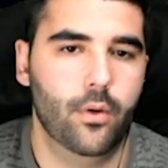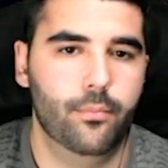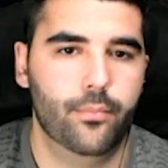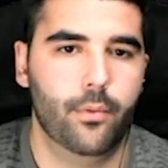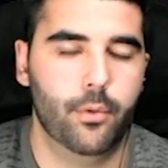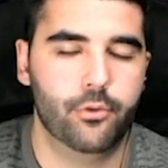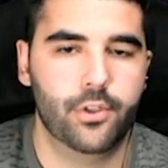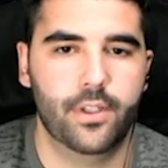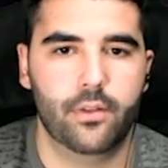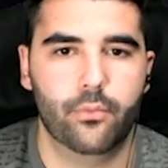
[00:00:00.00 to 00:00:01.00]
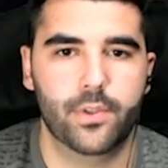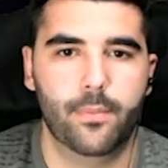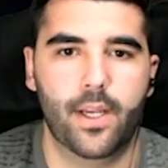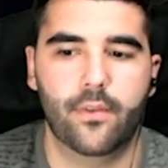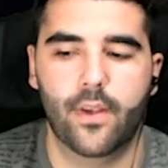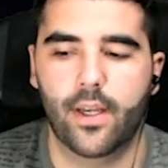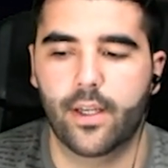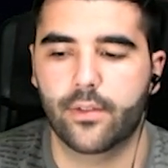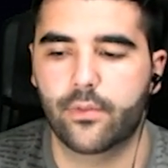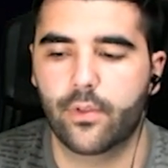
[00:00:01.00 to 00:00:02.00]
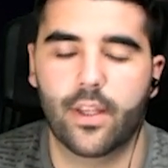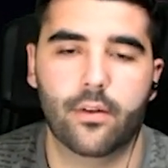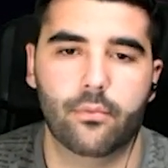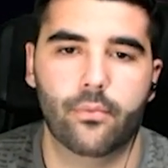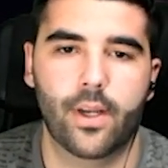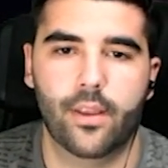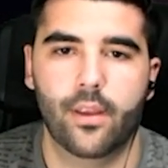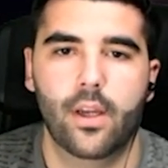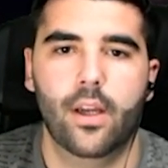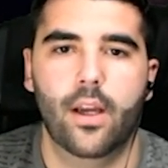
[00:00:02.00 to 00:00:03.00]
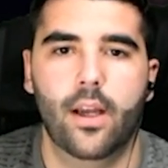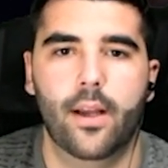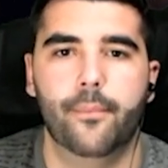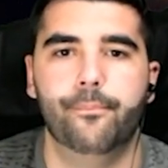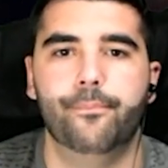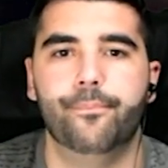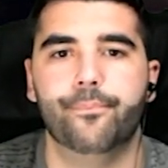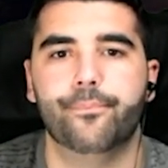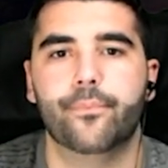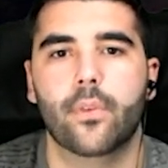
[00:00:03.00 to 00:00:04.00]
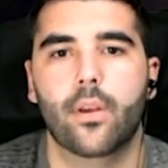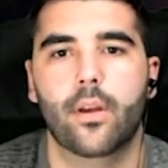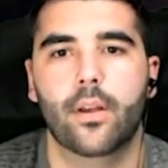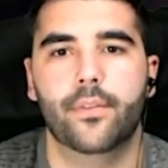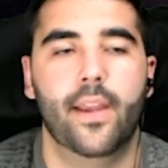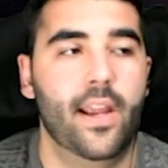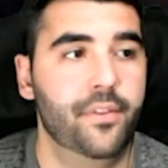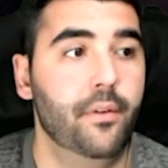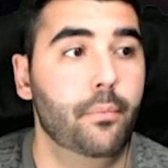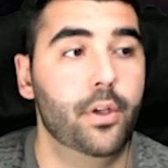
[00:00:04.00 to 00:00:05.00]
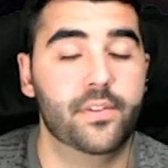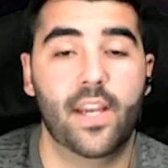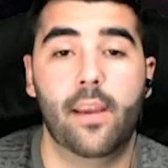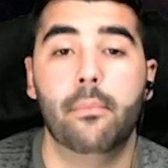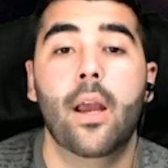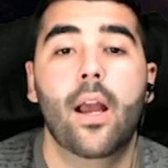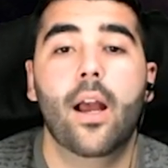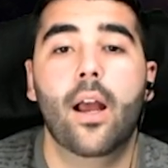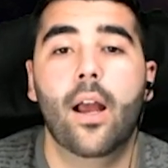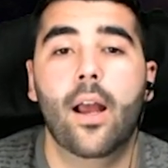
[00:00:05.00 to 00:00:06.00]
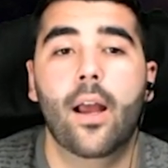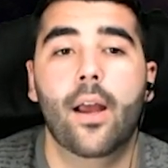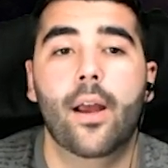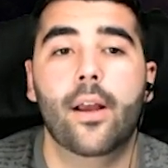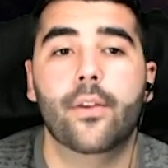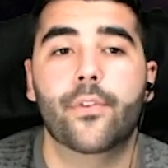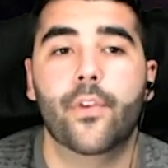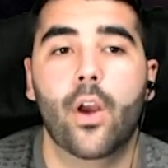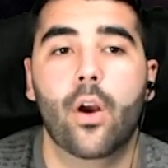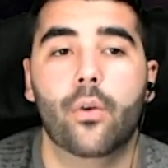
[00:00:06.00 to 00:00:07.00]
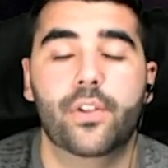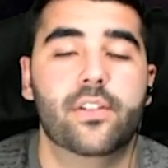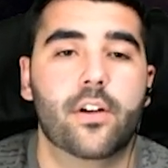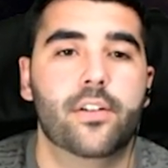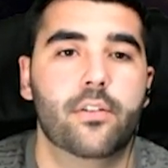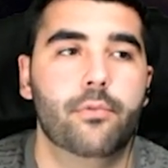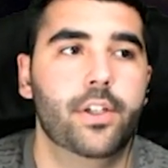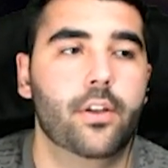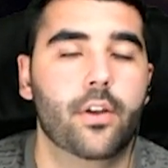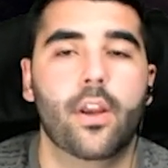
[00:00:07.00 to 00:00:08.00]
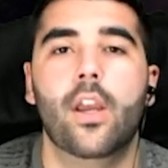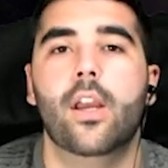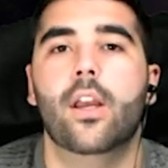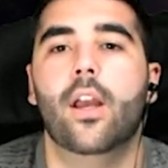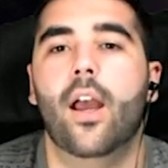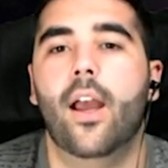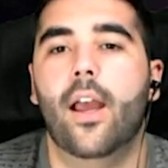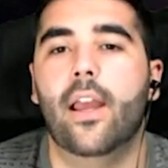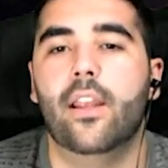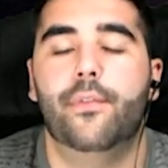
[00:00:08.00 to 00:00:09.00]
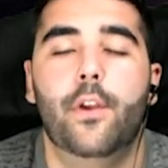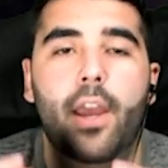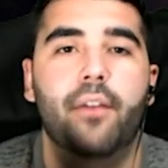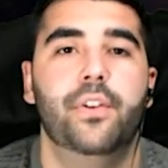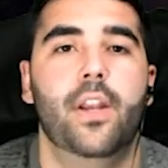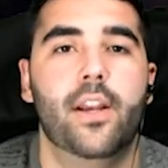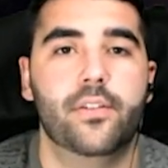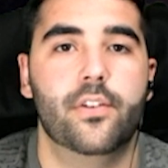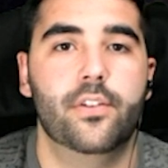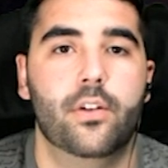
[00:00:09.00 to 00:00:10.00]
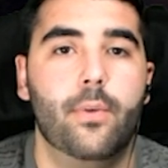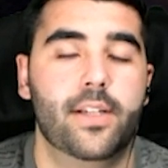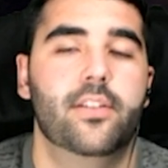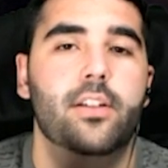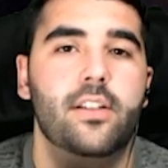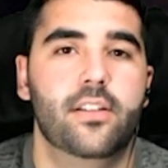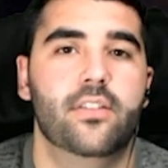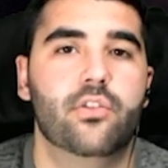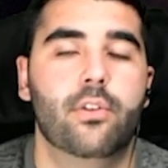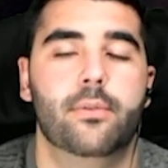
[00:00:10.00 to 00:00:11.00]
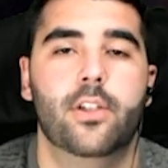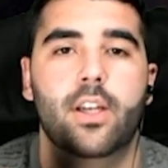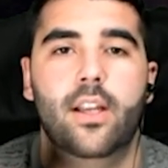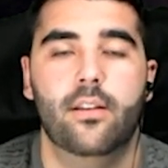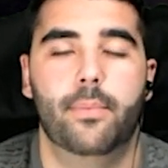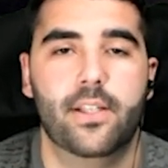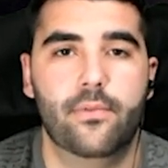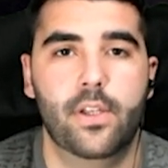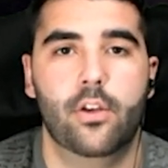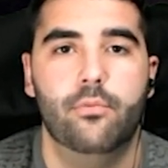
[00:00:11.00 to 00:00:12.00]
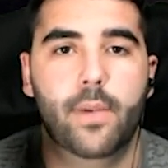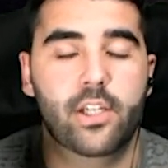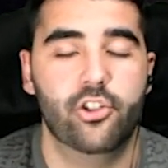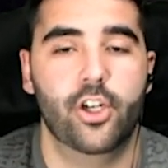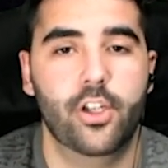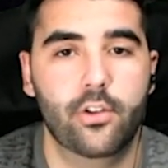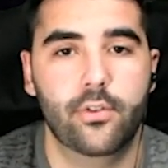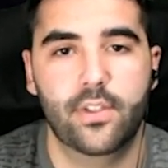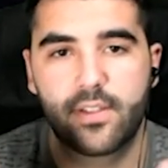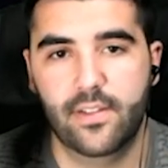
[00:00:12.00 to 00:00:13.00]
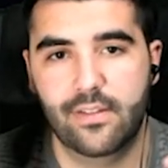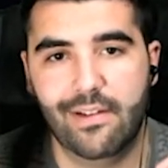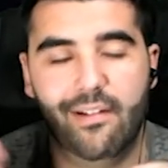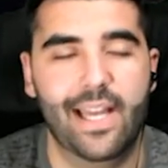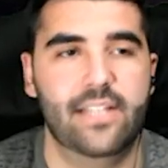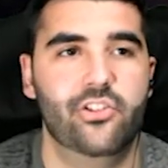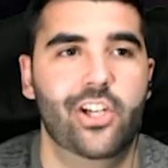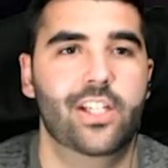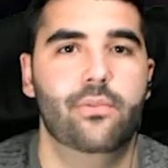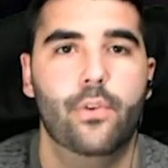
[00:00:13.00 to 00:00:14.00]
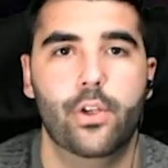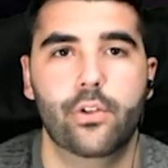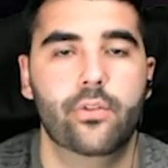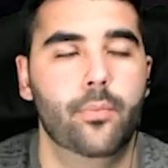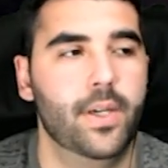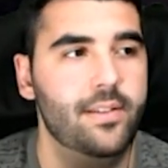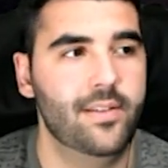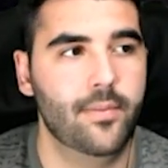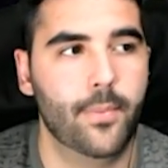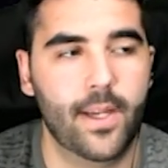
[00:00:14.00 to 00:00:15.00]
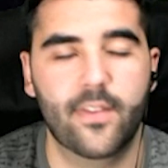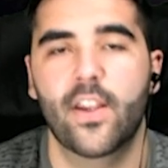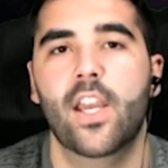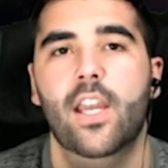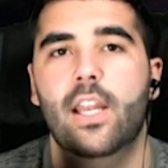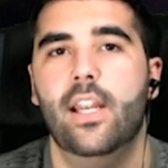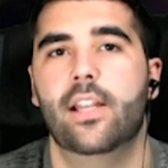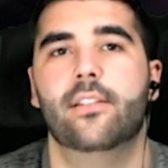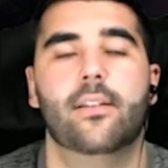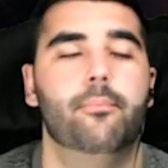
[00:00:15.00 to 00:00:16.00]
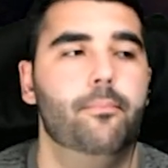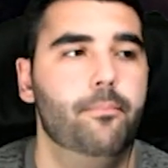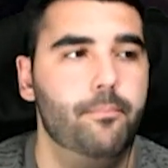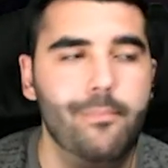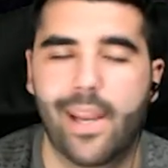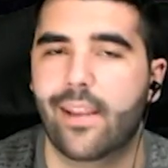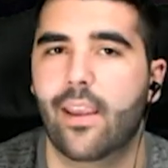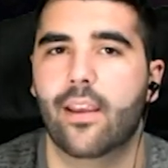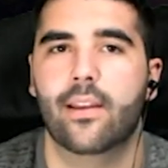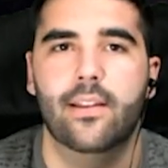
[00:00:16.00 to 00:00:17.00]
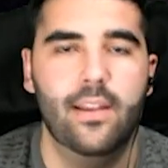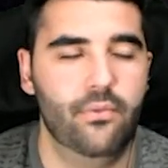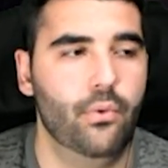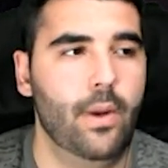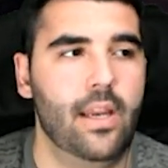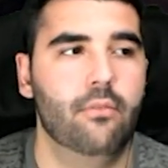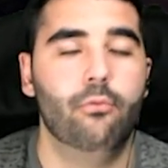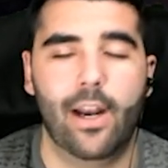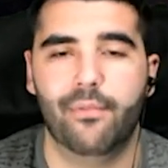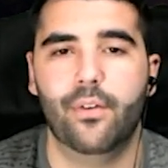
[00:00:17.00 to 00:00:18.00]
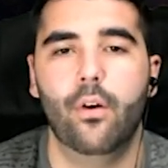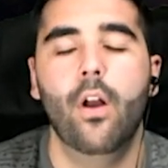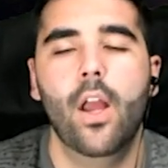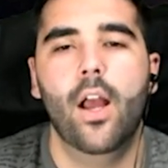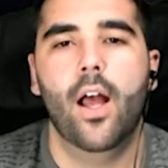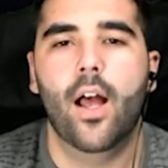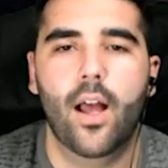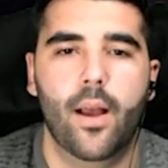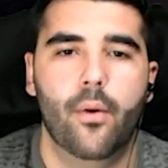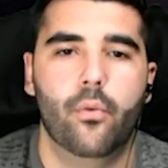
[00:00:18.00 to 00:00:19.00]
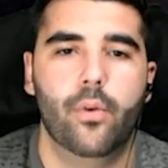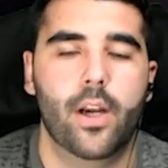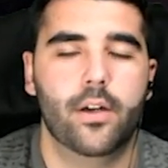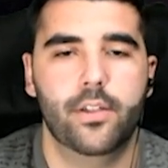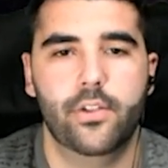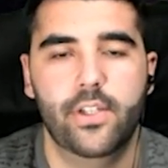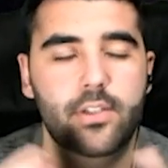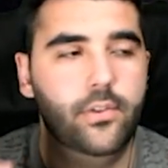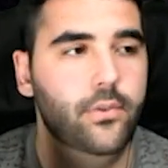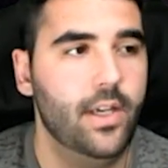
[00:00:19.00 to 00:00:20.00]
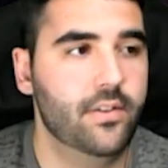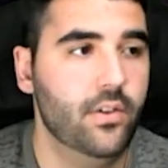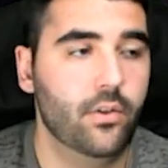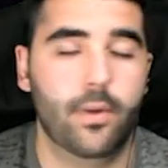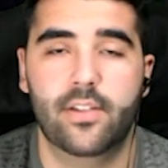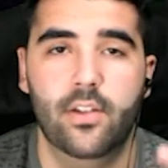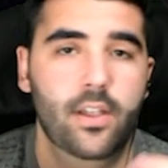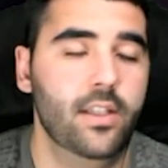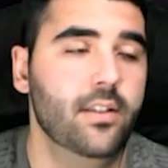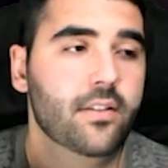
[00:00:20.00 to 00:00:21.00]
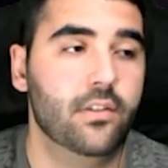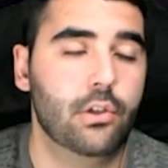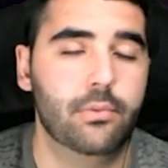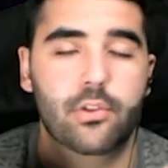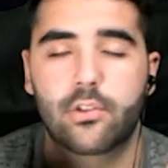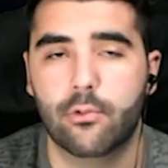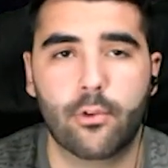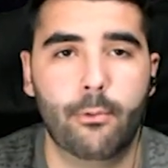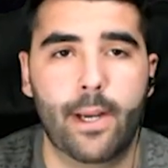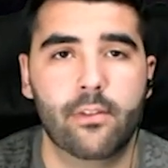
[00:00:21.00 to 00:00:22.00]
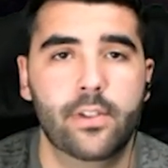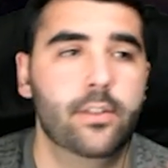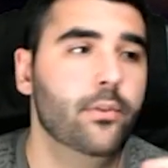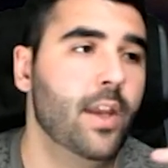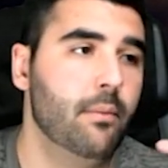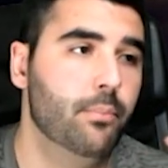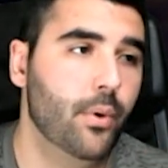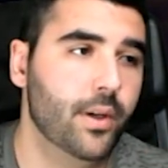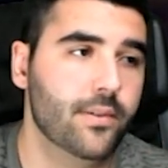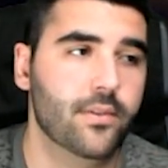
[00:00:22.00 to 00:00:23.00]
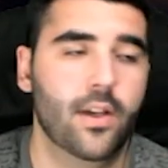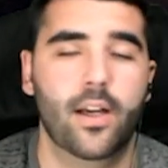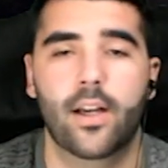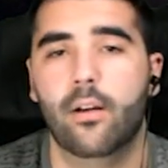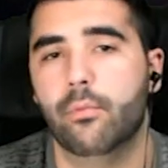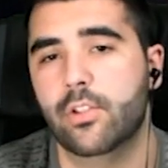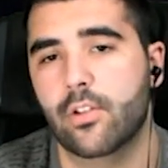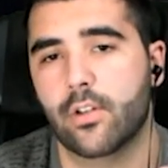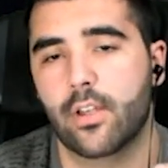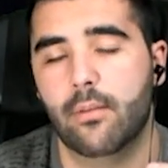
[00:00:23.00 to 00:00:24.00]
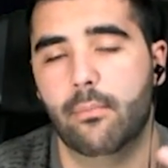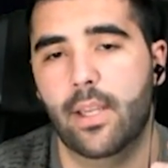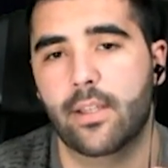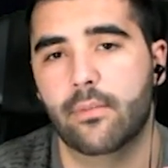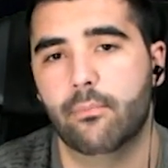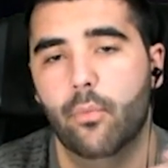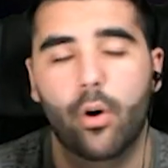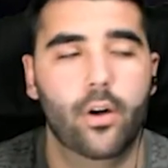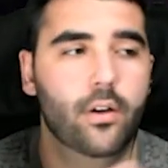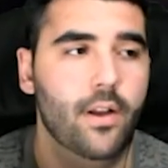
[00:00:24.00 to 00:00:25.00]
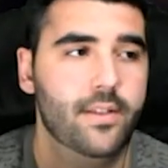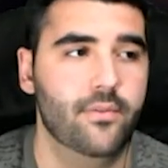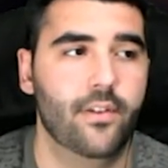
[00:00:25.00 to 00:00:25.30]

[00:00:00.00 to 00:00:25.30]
promotion that was made together with the Etherbots game. So these cards are really good. If you haven't answered the question in the description in the past videos, make sure you do. This is the last chance for you to participate in the mega giveaway raffle, where you need to answer the question in the description correctly to gain points, which are gonna make it more or less